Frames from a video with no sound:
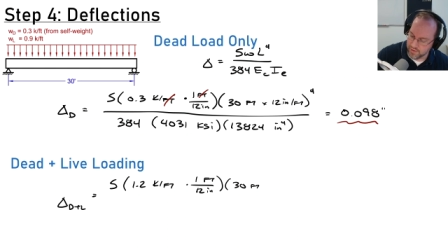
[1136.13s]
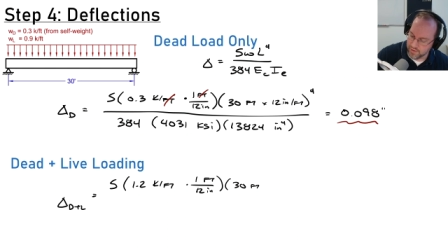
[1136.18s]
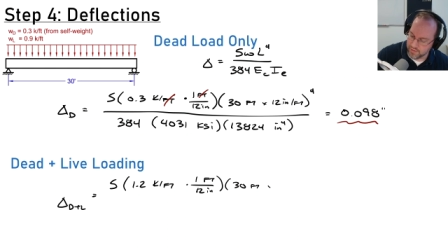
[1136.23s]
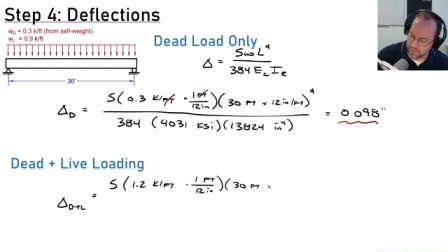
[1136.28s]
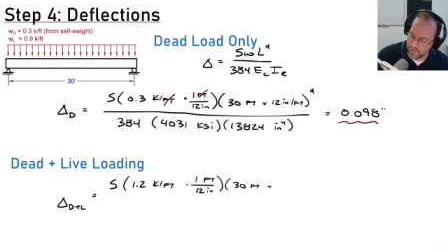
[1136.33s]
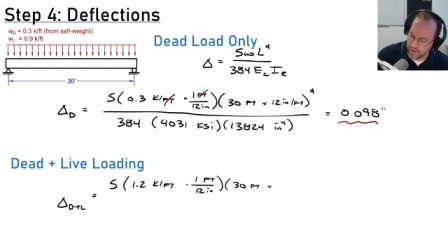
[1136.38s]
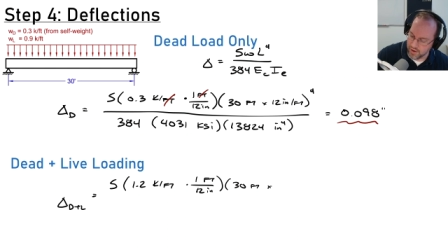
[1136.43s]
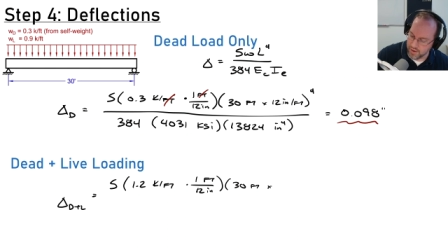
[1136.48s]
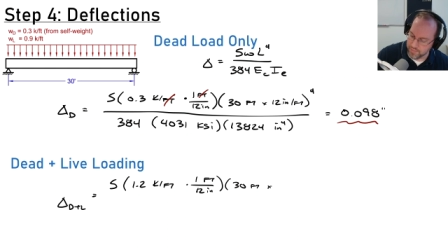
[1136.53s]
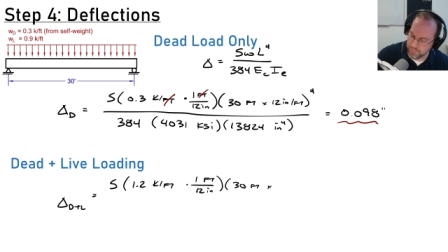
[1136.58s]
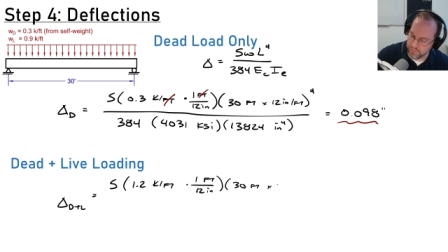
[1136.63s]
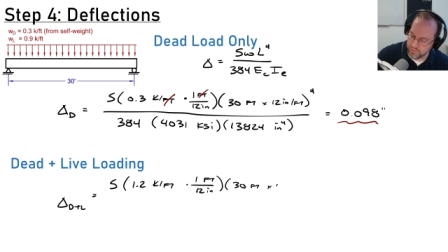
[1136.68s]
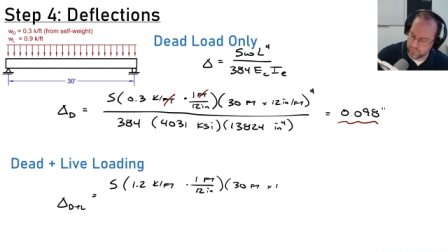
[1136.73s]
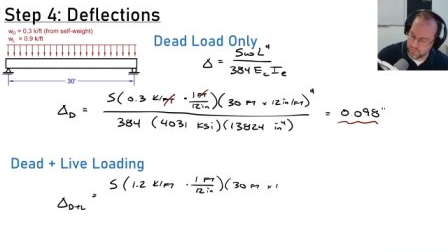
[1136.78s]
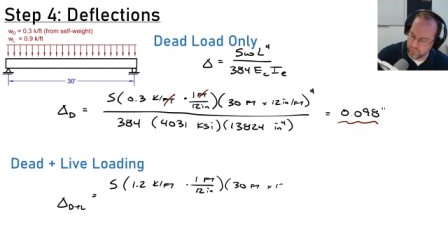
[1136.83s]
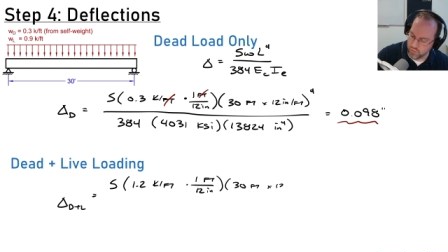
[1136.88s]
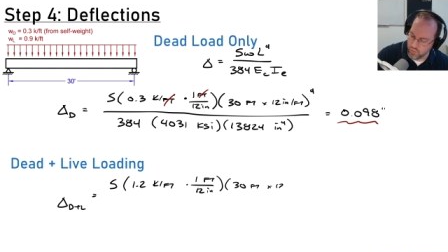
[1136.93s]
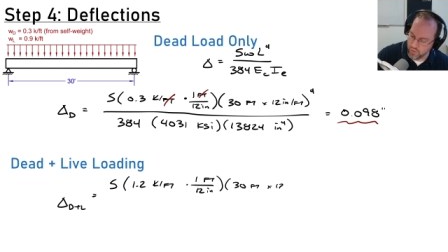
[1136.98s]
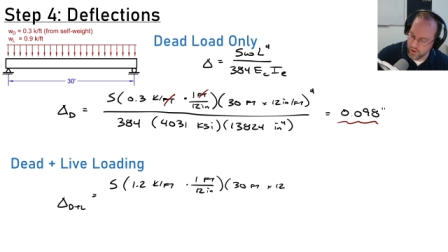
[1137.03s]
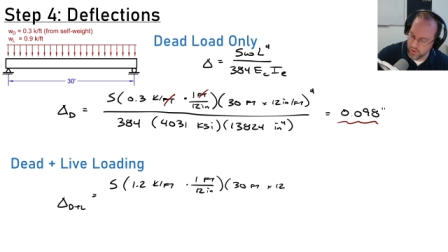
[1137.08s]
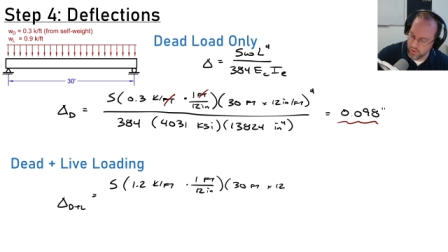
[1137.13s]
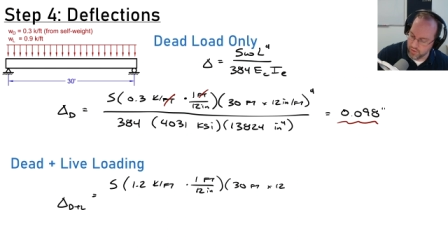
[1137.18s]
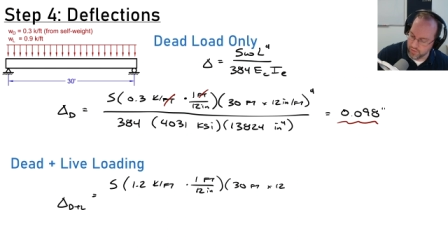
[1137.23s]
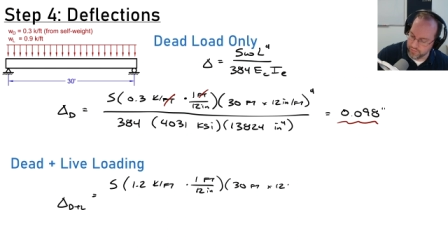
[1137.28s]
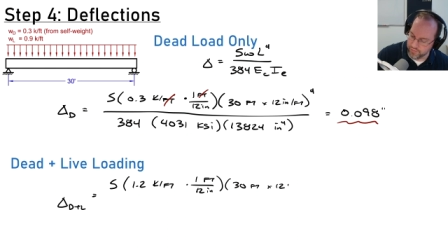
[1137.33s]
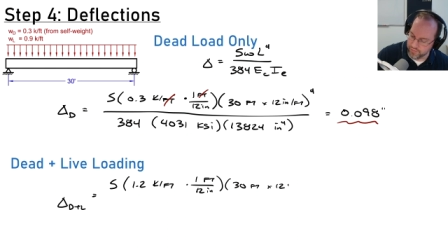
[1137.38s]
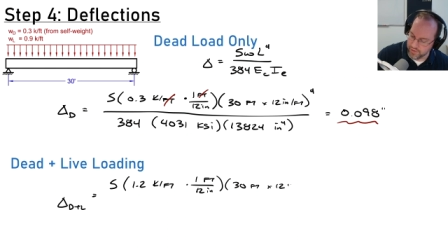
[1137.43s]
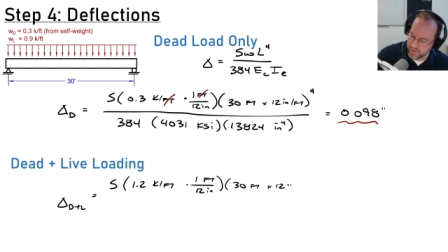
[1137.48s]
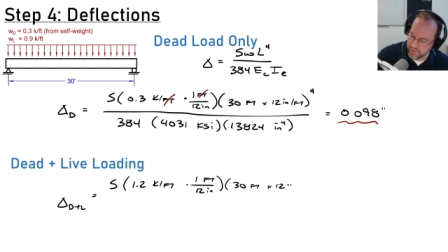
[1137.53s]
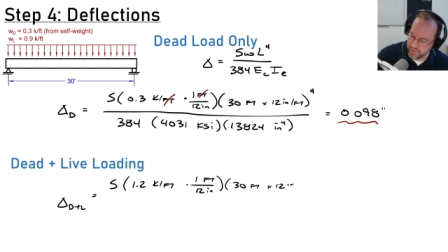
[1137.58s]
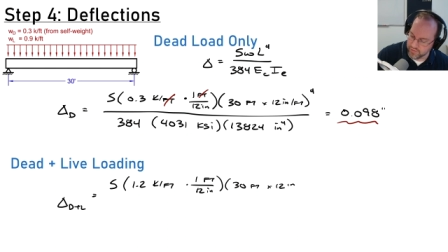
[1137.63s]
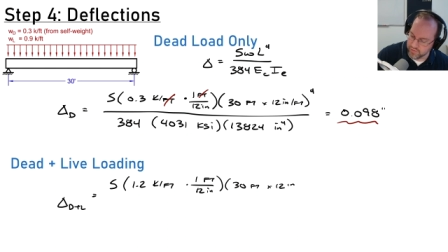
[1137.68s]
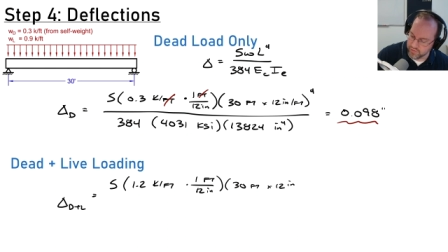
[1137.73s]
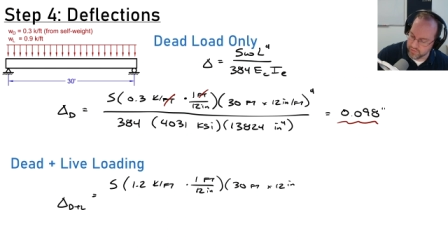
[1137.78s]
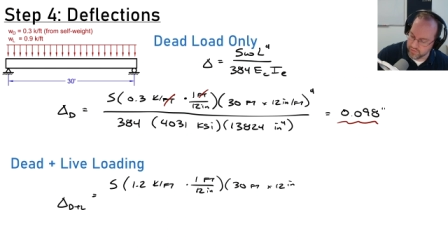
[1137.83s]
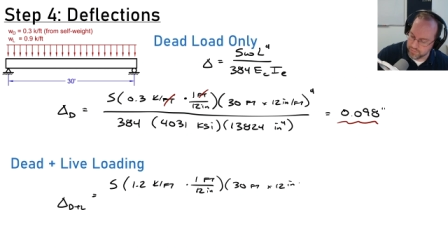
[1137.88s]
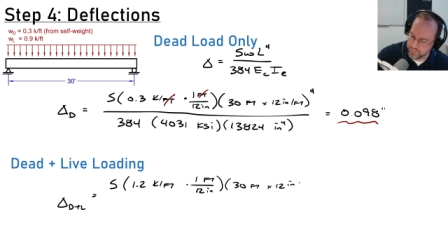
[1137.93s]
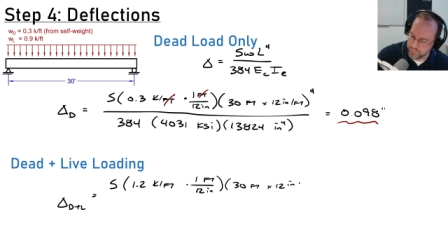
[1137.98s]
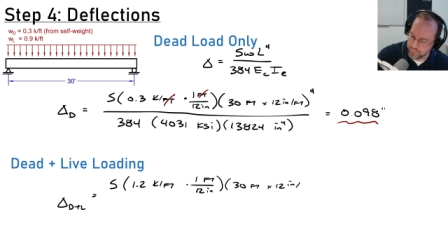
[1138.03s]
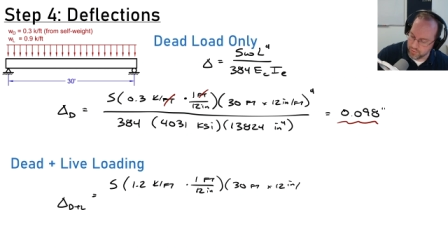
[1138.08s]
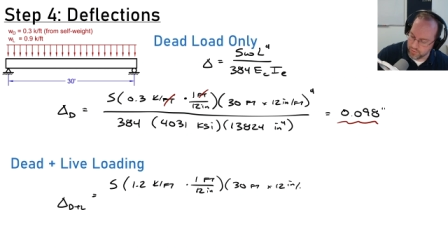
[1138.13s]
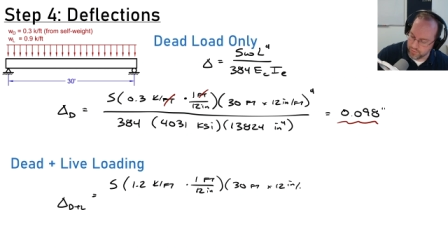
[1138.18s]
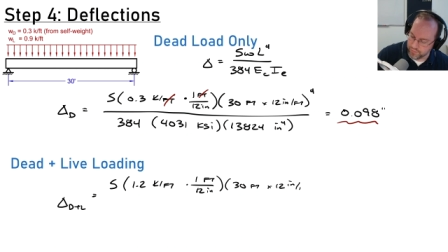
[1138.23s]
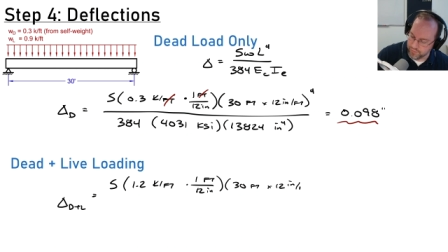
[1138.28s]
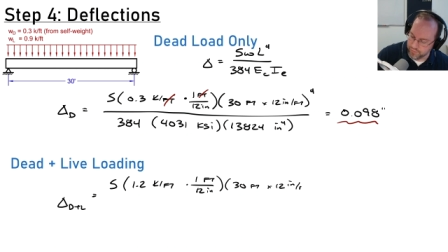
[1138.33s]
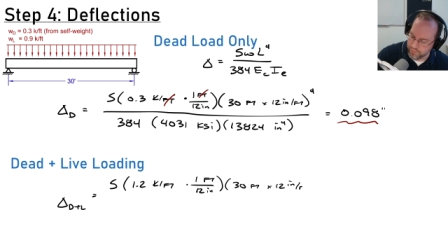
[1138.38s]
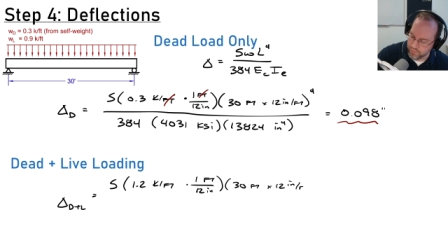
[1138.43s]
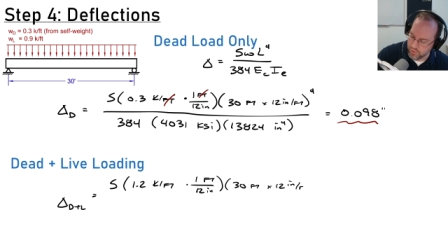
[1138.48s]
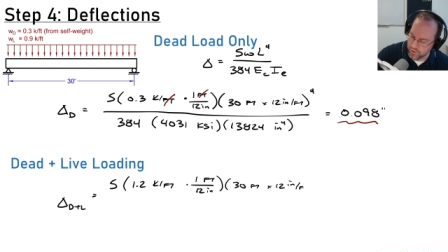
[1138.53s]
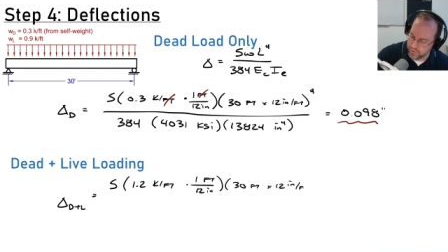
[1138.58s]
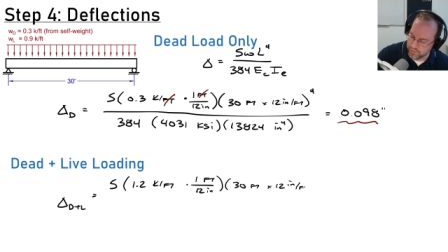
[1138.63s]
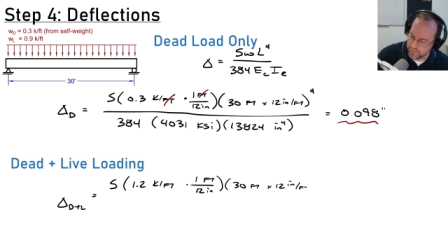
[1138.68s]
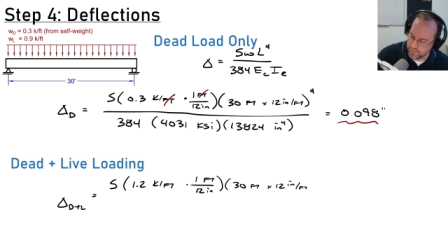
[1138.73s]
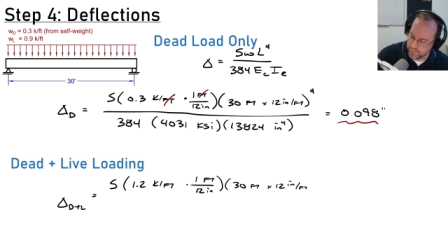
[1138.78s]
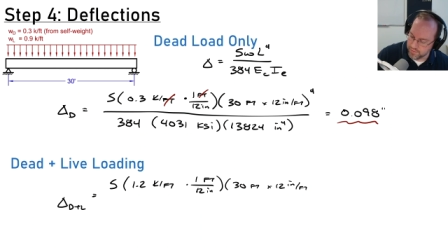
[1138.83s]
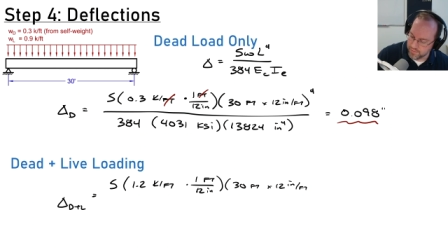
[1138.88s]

times 12 inches per foot.